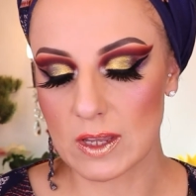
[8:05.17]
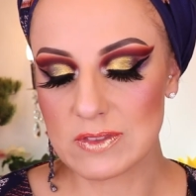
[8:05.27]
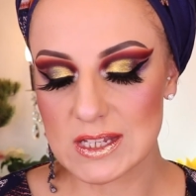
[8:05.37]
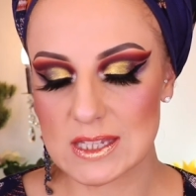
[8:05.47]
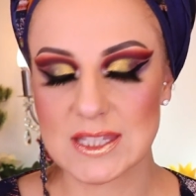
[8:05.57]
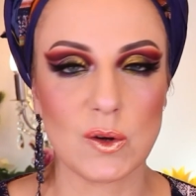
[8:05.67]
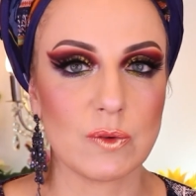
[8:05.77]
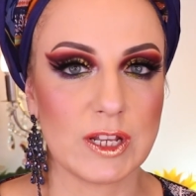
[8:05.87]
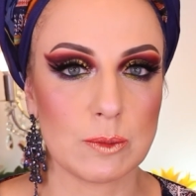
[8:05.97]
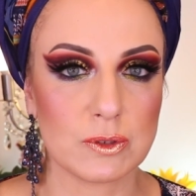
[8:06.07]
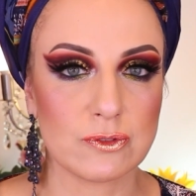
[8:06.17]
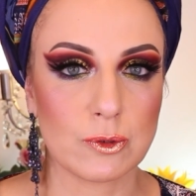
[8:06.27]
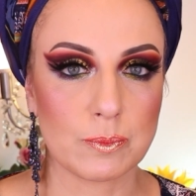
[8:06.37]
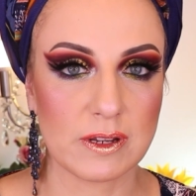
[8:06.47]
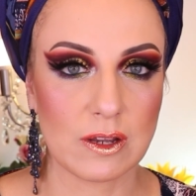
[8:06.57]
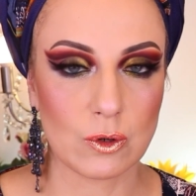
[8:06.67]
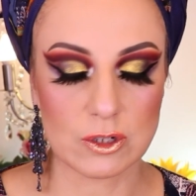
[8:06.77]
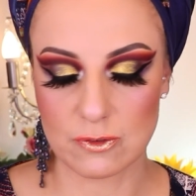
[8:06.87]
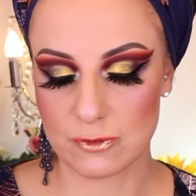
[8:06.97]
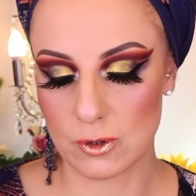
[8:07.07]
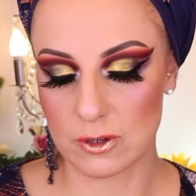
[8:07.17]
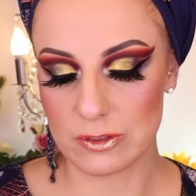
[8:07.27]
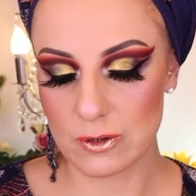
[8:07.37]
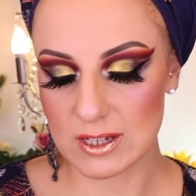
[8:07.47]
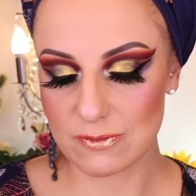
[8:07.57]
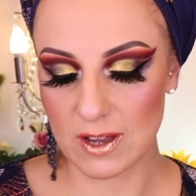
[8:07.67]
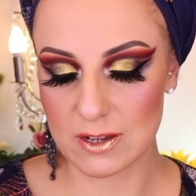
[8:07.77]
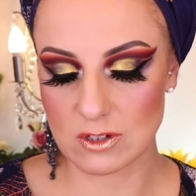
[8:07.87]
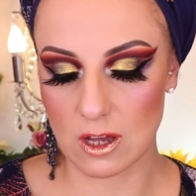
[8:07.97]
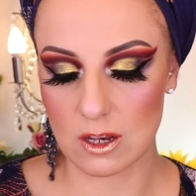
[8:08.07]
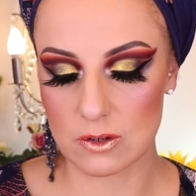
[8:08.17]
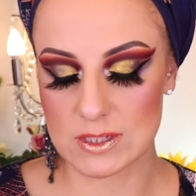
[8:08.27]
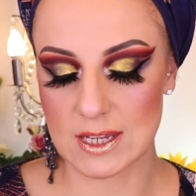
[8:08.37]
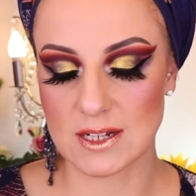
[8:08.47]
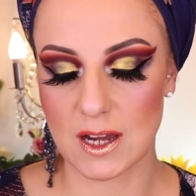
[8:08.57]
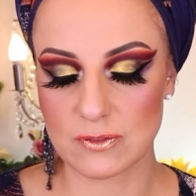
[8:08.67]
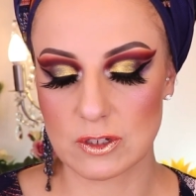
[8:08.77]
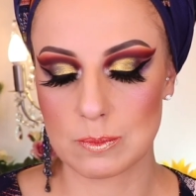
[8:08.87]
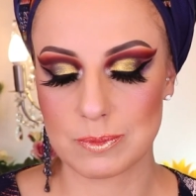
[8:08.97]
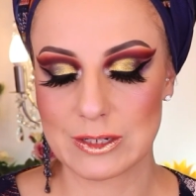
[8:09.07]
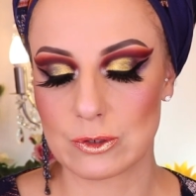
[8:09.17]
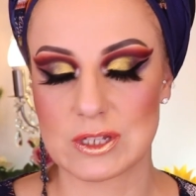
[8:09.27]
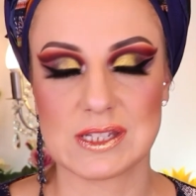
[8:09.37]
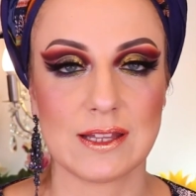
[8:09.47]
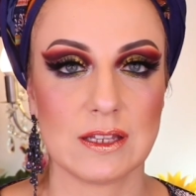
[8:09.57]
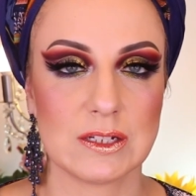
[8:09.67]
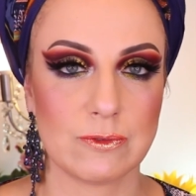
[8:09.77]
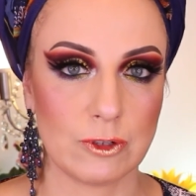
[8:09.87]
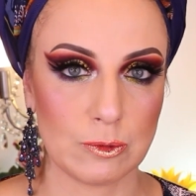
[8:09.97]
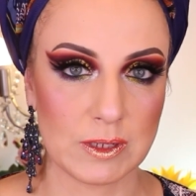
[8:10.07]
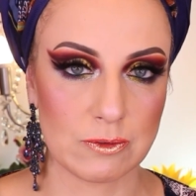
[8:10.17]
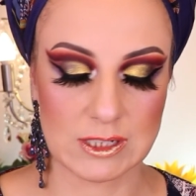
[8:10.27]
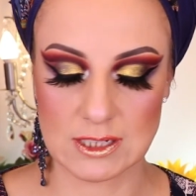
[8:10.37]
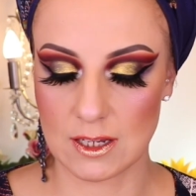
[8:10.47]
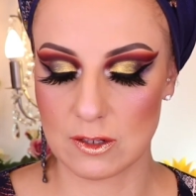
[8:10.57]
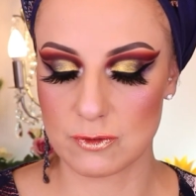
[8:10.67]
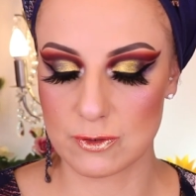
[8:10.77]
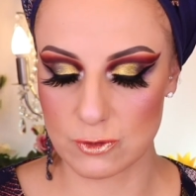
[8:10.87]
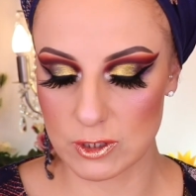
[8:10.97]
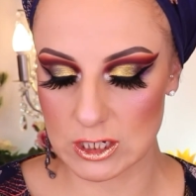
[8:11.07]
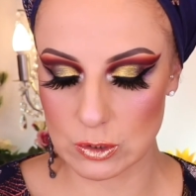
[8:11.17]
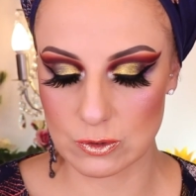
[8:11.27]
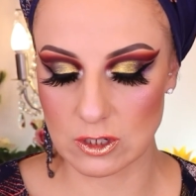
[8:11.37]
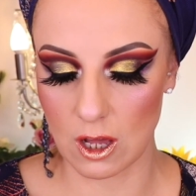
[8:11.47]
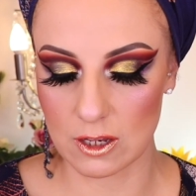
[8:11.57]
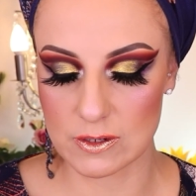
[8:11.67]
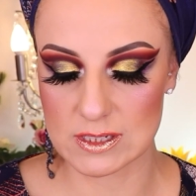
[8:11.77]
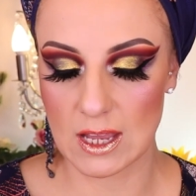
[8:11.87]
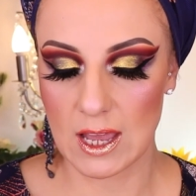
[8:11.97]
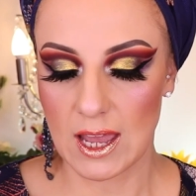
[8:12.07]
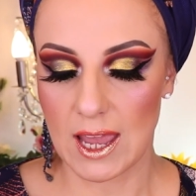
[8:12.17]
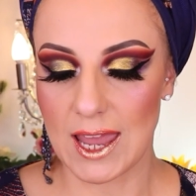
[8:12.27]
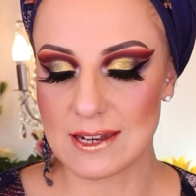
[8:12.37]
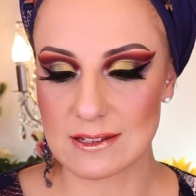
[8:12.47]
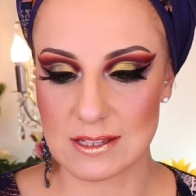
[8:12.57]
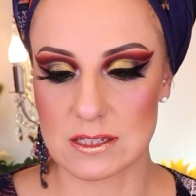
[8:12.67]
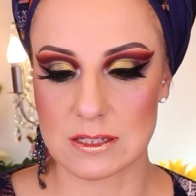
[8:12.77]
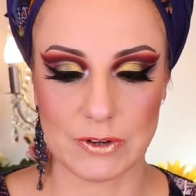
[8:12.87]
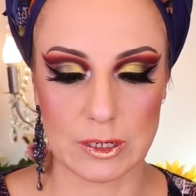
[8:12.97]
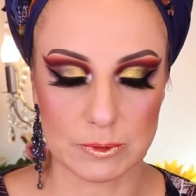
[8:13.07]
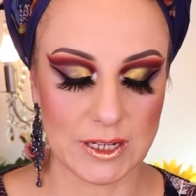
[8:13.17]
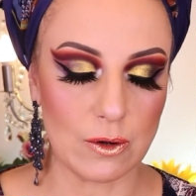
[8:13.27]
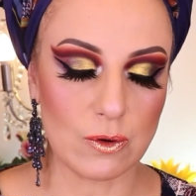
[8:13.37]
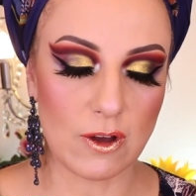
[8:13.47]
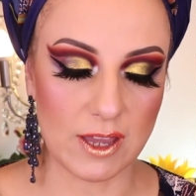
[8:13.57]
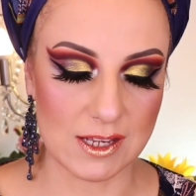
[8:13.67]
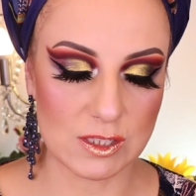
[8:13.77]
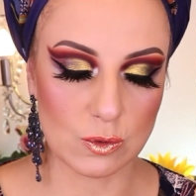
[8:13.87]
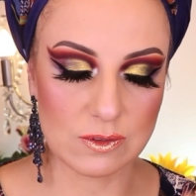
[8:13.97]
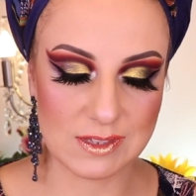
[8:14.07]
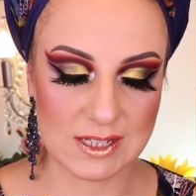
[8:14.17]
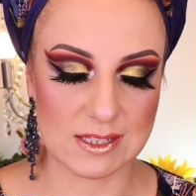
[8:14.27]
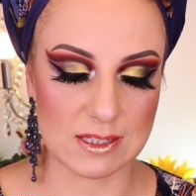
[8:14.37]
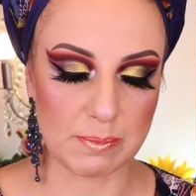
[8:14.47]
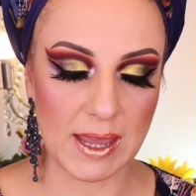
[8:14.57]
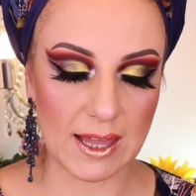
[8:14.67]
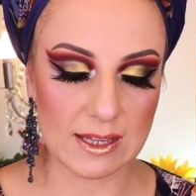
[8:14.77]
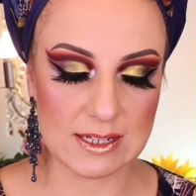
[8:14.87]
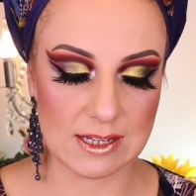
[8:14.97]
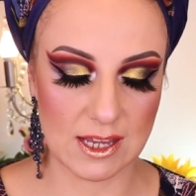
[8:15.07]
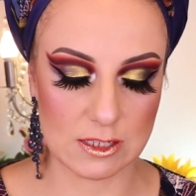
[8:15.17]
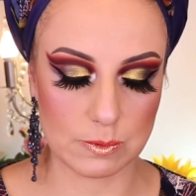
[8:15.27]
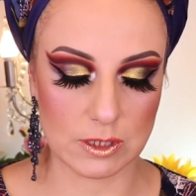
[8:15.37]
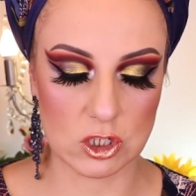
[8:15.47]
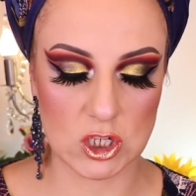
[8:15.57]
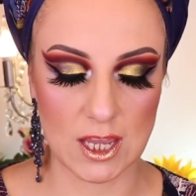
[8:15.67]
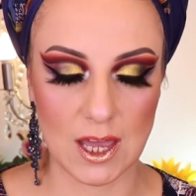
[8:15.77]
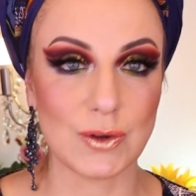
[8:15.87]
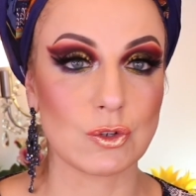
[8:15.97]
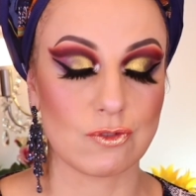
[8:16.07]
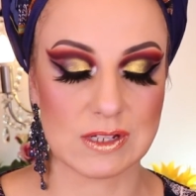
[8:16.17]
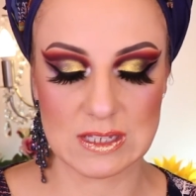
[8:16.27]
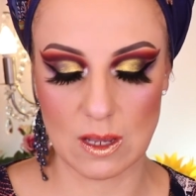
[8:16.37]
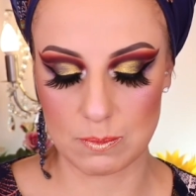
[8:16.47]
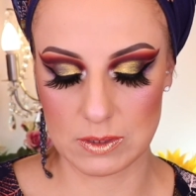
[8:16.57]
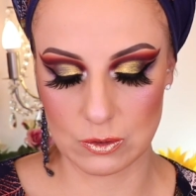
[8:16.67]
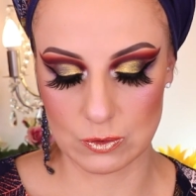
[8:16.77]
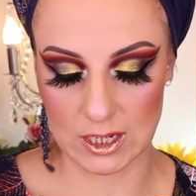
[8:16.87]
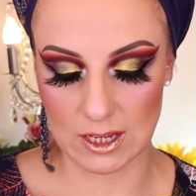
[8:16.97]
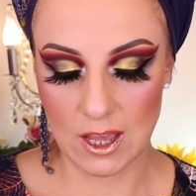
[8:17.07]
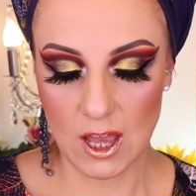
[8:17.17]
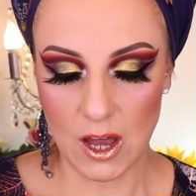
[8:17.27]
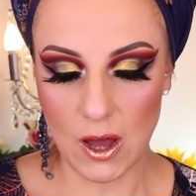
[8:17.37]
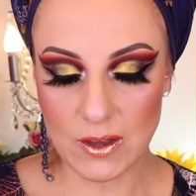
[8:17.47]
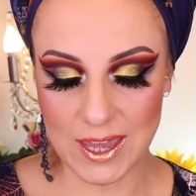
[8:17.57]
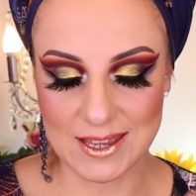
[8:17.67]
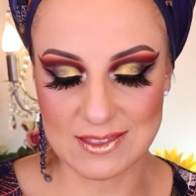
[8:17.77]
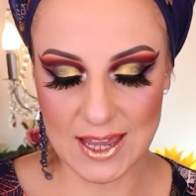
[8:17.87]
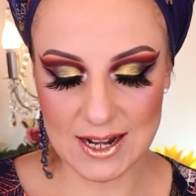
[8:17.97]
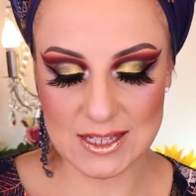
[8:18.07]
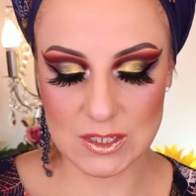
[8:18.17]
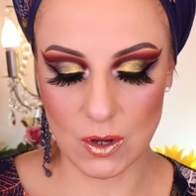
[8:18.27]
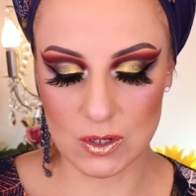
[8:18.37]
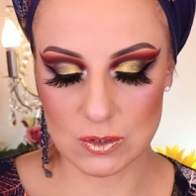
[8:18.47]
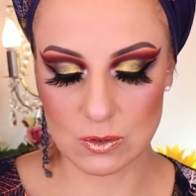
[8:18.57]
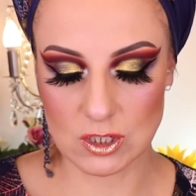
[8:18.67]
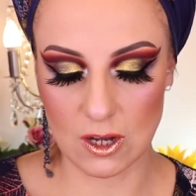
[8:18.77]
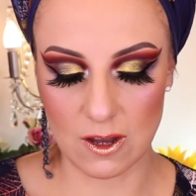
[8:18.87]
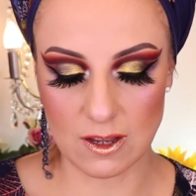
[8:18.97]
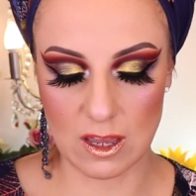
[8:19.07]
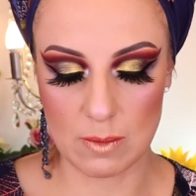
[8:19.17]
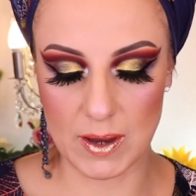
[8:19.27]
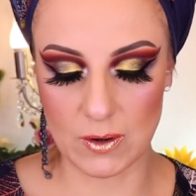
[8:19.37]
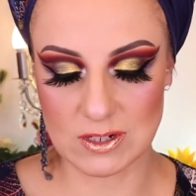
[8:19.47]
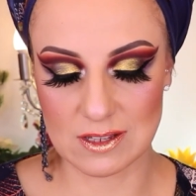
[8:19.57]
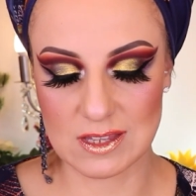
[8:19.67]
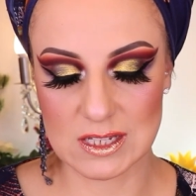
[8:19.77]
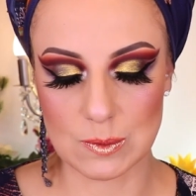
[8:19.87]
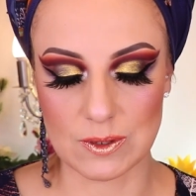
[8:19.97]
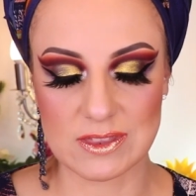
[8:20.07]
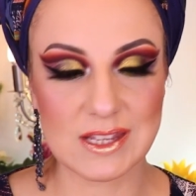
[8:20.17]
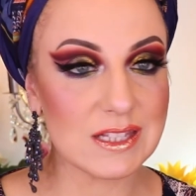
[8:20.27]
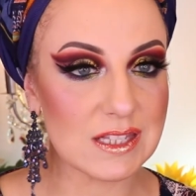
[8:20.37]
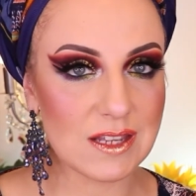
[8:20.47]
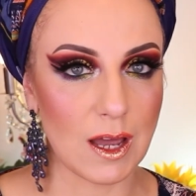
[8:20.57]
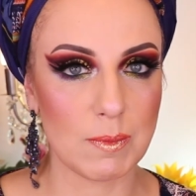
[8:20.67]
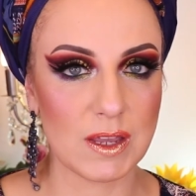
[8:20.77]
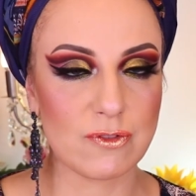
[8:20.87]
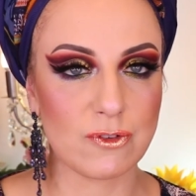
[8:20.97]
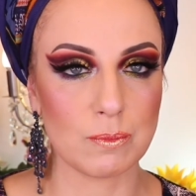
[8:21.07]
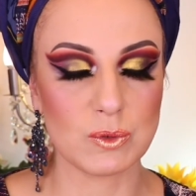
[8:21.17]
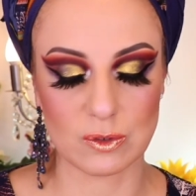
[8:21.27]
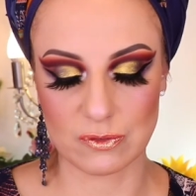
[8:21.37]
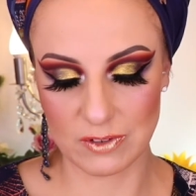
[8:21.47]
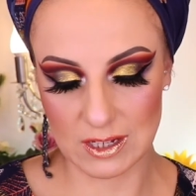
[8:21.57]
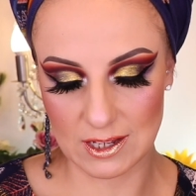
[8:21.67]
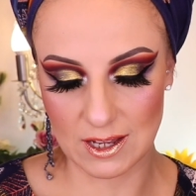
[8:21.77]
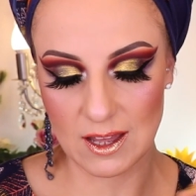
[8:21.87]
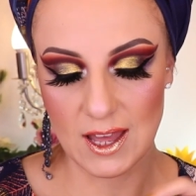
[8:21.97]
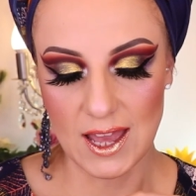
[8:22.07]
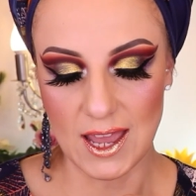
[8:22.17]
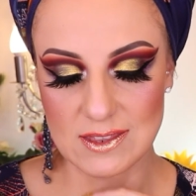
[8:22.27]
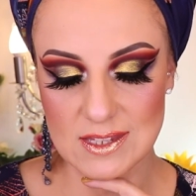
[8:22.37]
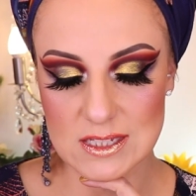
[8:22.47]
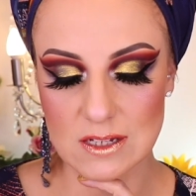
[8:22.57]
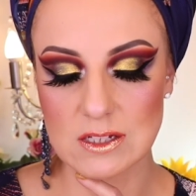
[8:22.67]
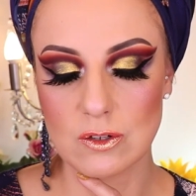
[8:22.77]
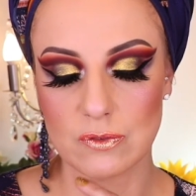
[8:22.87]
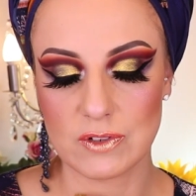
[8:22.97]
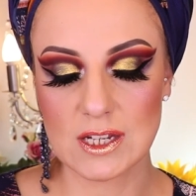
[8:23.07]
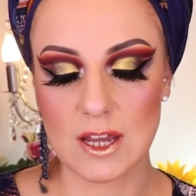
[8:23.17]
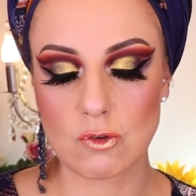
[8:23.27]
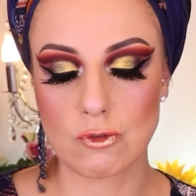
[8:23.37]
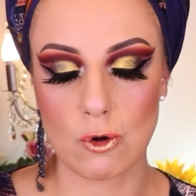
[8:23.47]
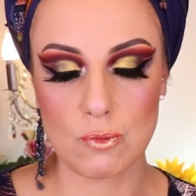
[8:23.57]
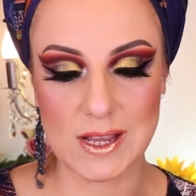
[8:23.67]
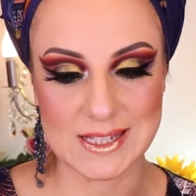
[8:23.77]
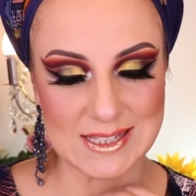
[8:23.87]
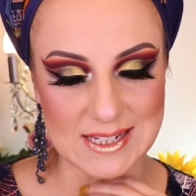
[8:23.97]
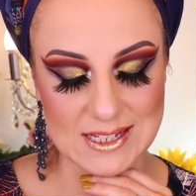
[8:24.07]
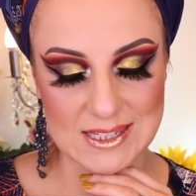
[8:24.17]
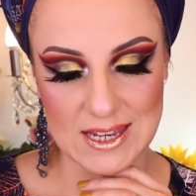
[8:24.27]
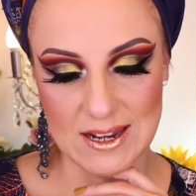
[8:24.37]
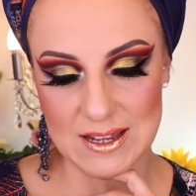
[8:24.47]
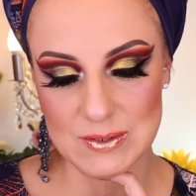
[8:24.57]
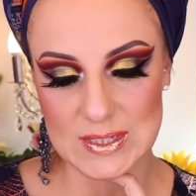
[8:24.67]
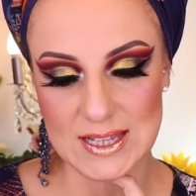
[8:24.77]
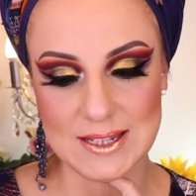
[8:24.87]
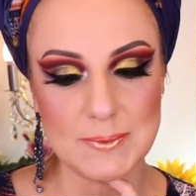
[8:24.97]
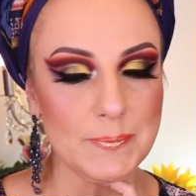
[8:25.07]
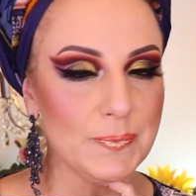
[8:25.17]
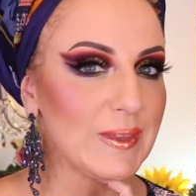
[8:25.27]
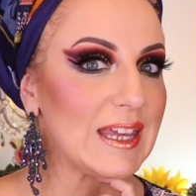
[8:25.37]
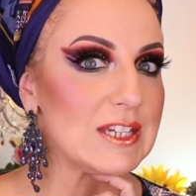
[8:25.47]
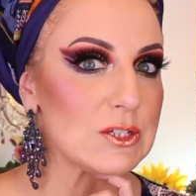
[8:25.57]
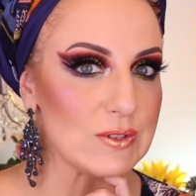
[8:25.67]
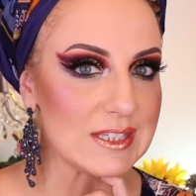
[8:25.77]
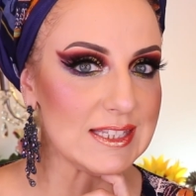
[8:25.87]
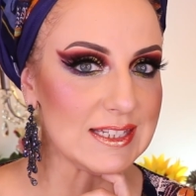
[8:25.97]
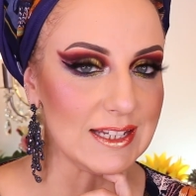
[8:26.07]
This is now available for pre-order for $35, and after the pre-order sale it will be retailing for $42, and this is available now. Okay, so this is the palette in case you want to check out Reza Beauty. Okay, then let's also talk about this one. This is coming from Norvina, and these are the Norvina Chroma Sticks, and I was like, interesting.